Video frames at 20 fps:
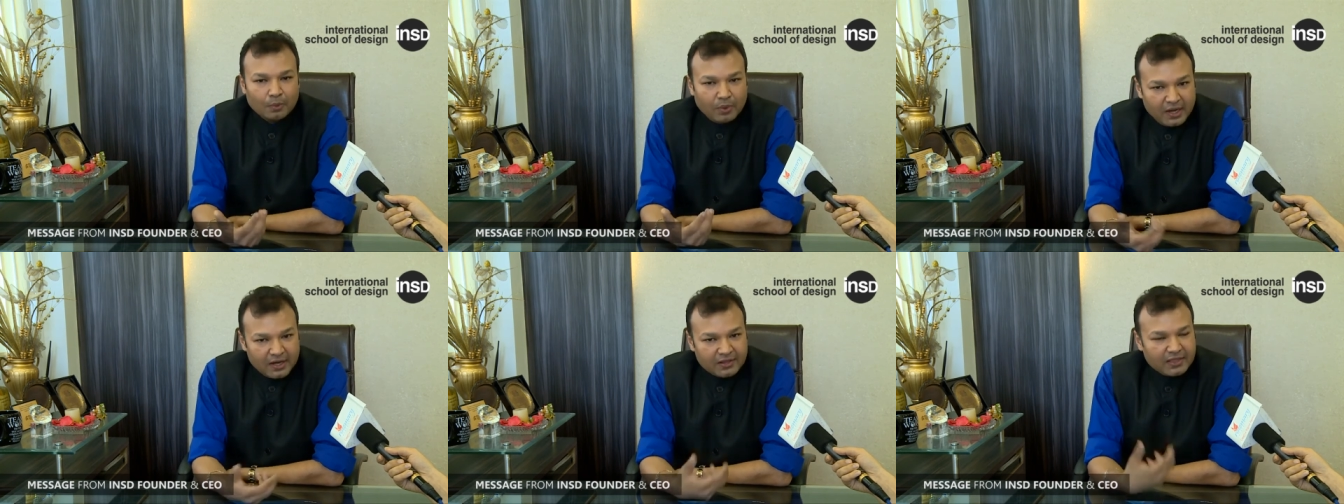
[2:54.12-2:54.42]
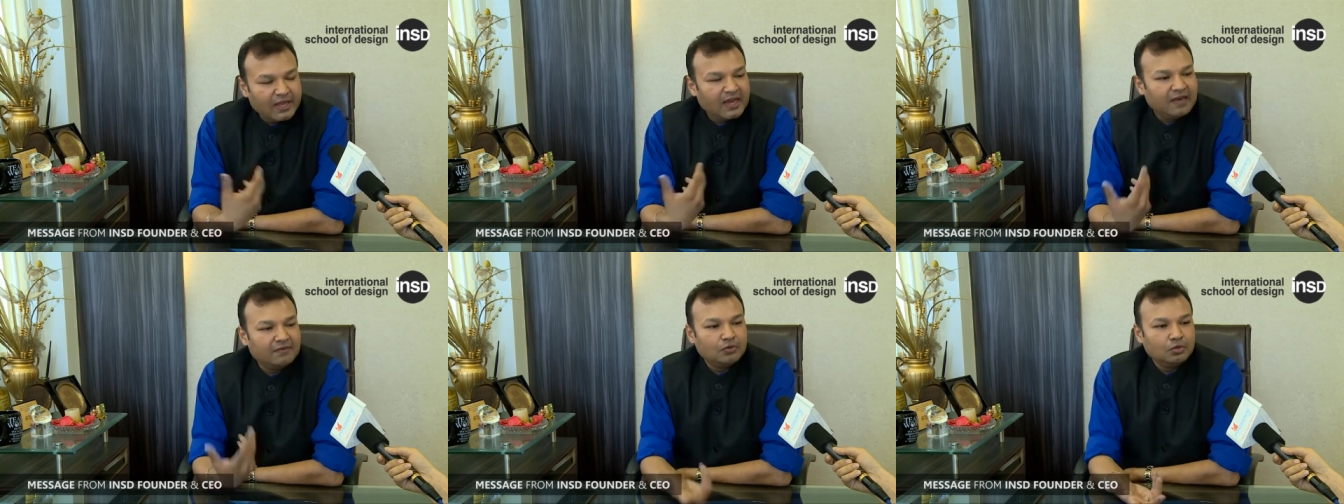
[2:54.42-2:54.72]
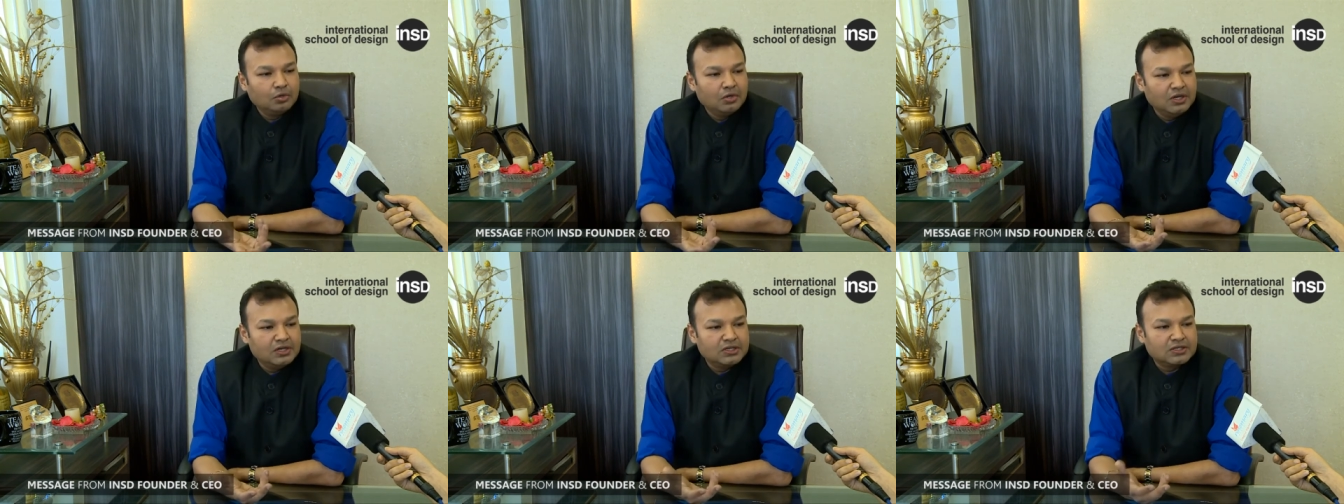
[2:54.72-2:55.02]
where they have
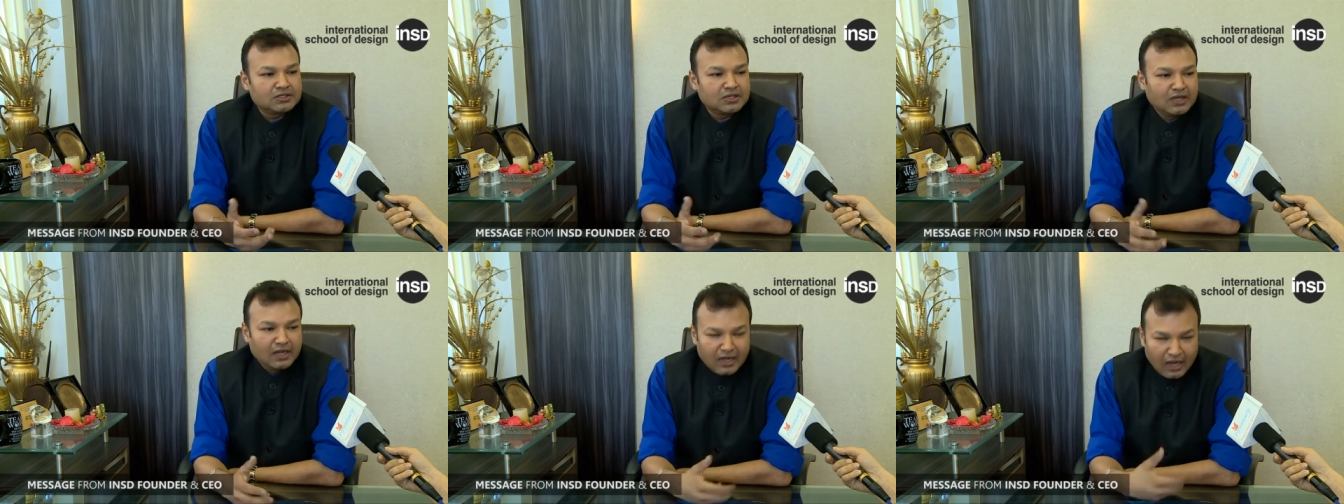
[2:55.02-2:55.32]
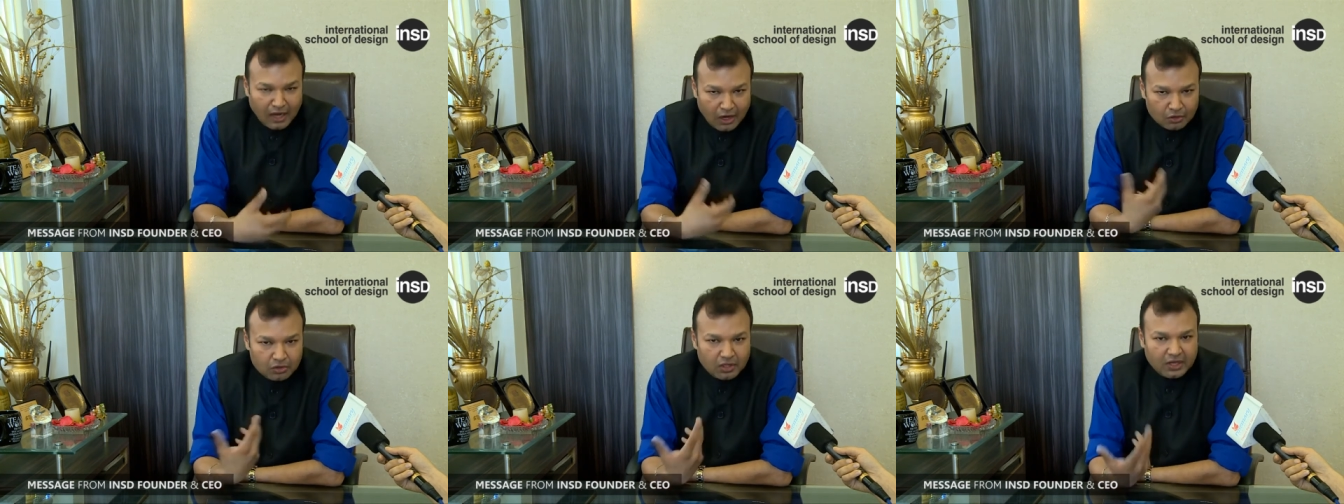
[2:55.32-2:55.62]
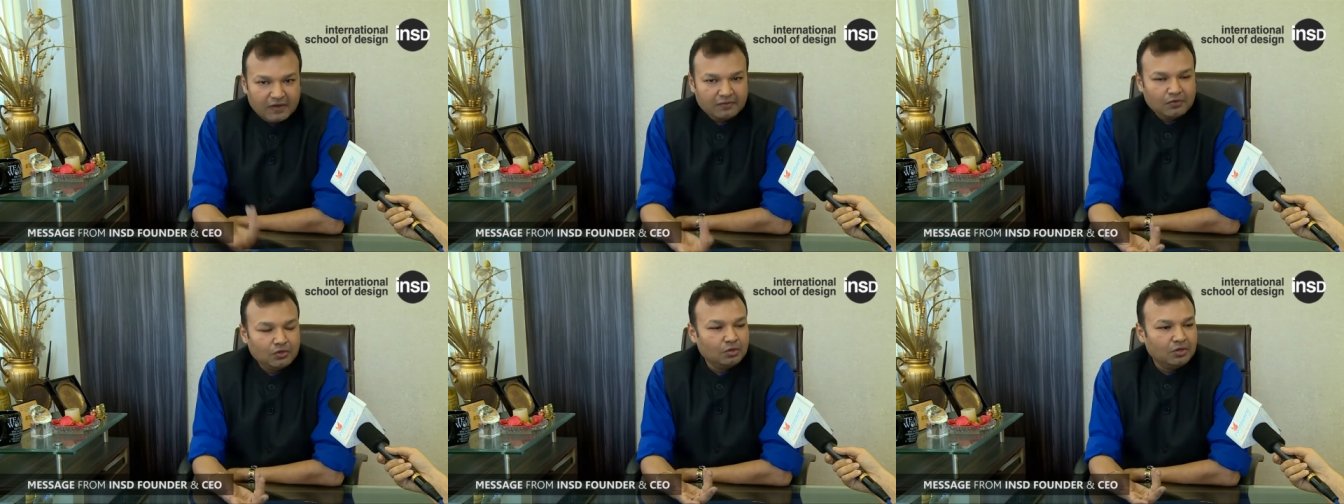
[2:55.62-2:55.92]
to reach and how
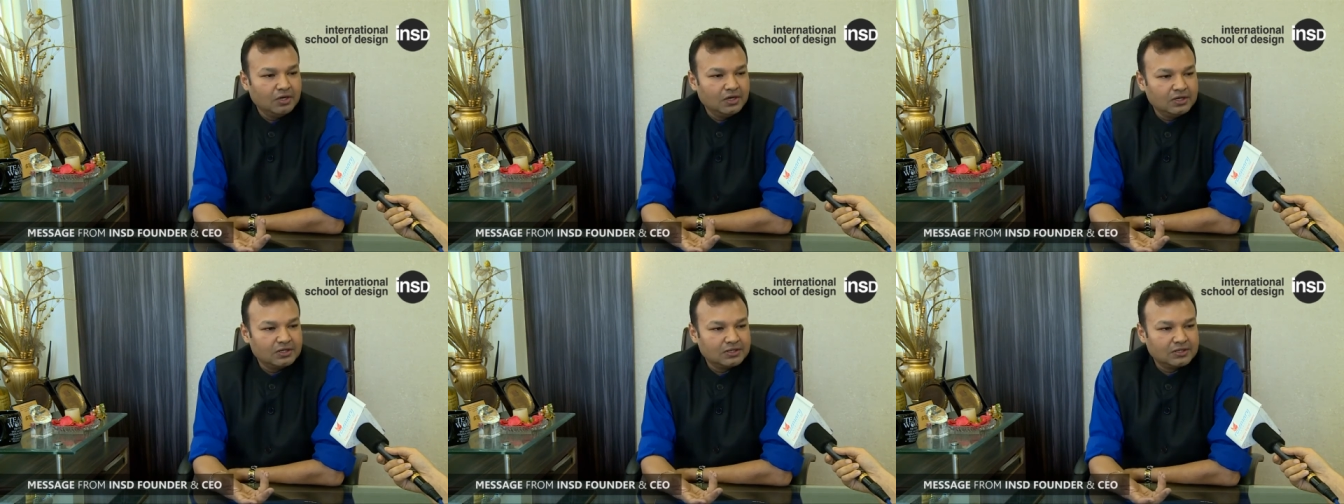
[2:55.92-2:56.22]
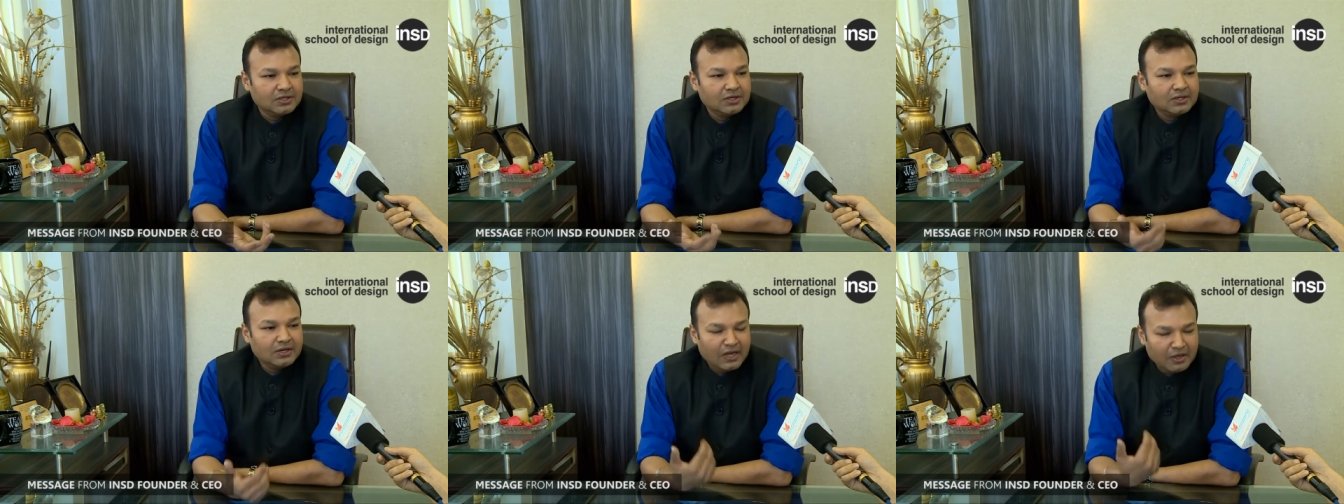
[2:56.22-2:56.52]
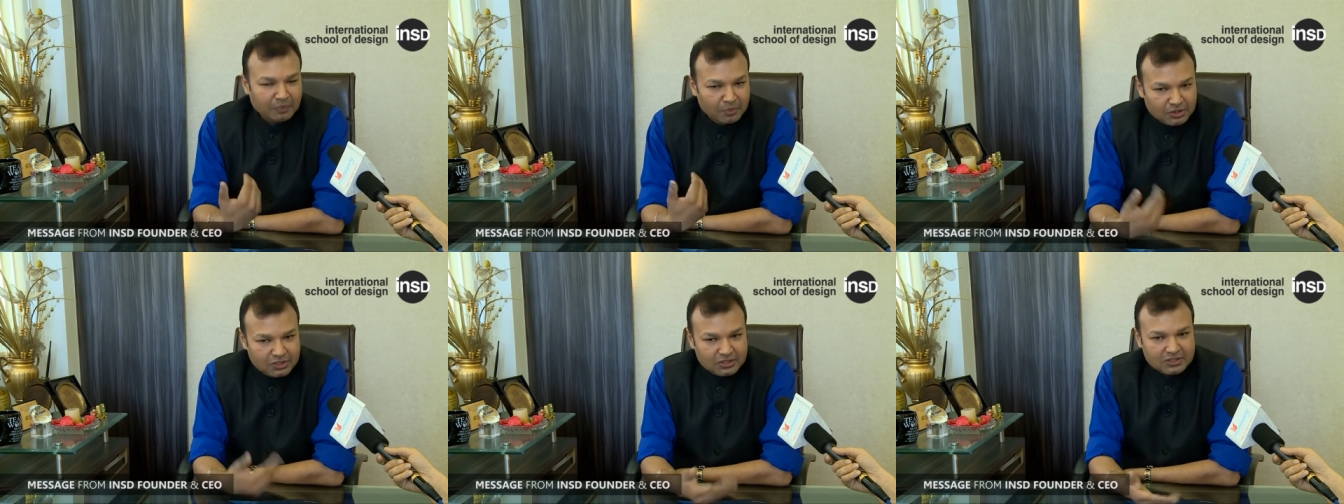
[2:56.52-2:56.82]
they have to reach
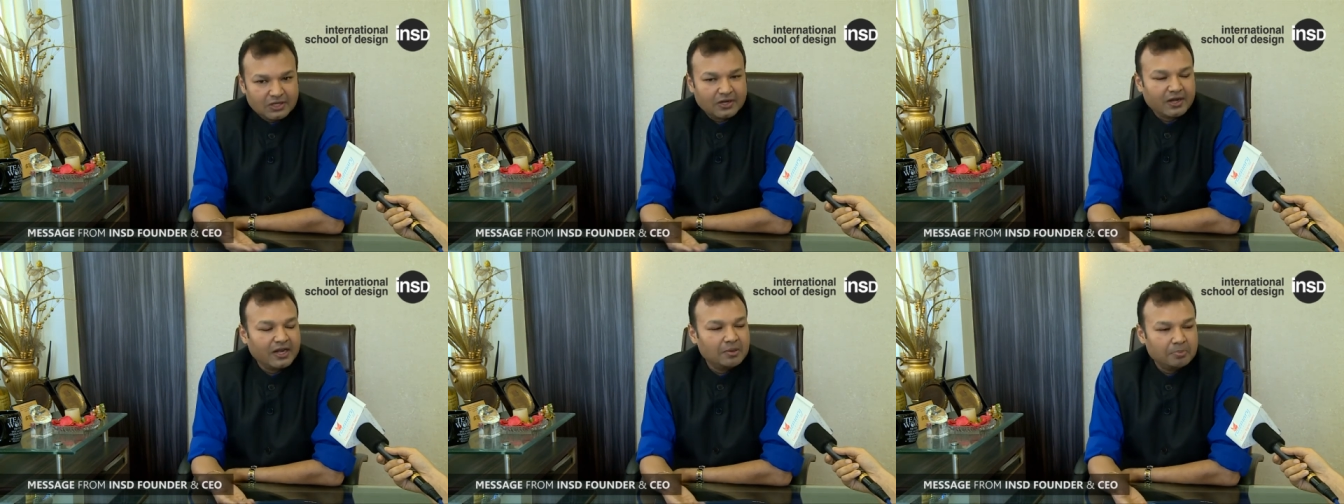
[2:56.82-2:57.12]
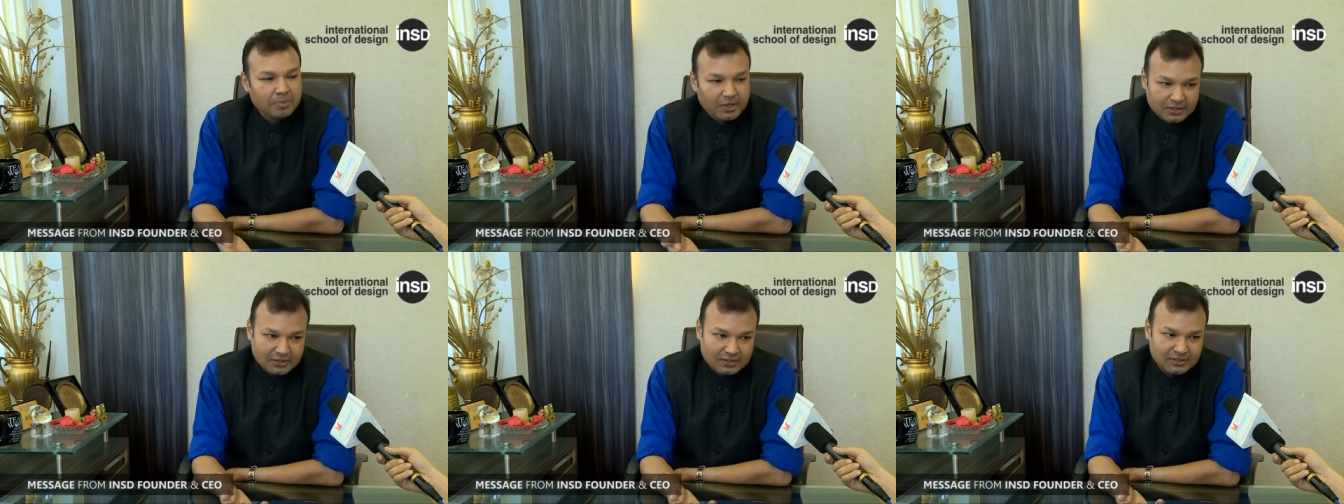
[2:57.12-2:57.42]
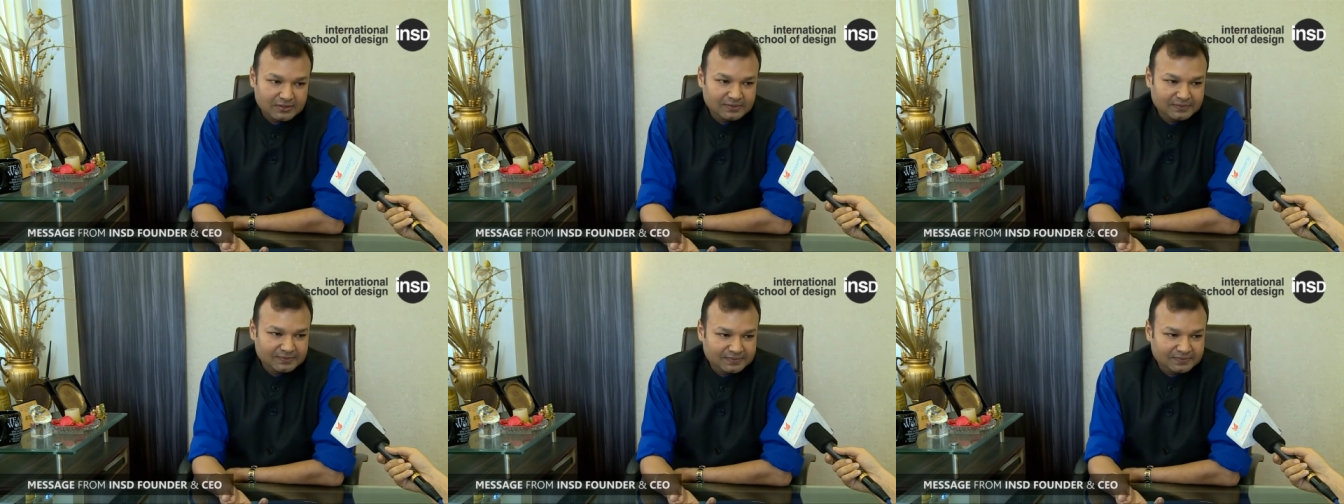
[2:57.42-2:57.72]
and which is the right
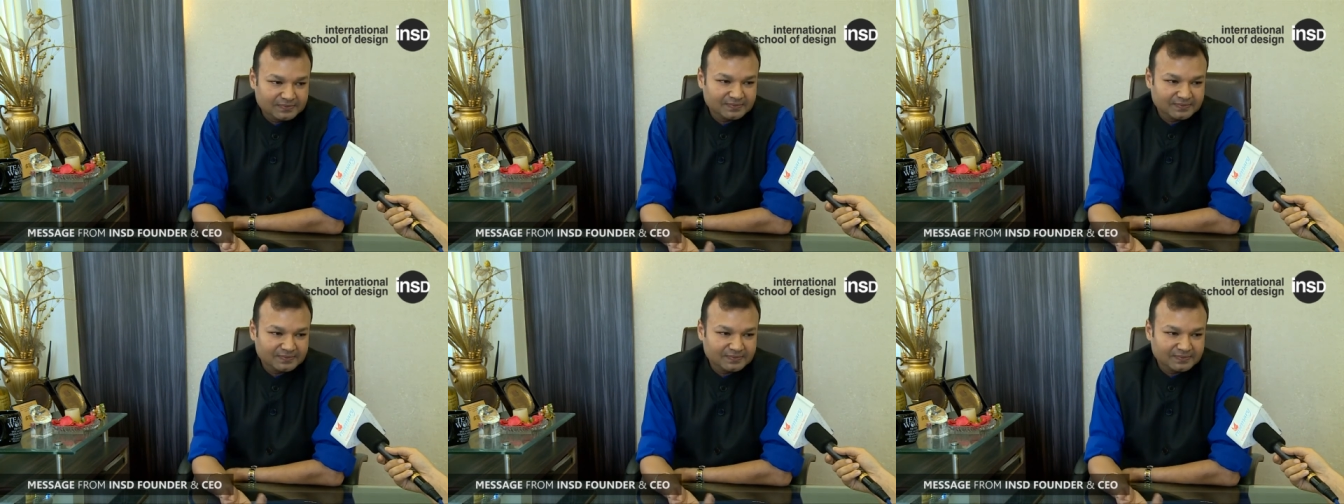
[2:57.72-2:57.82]
path.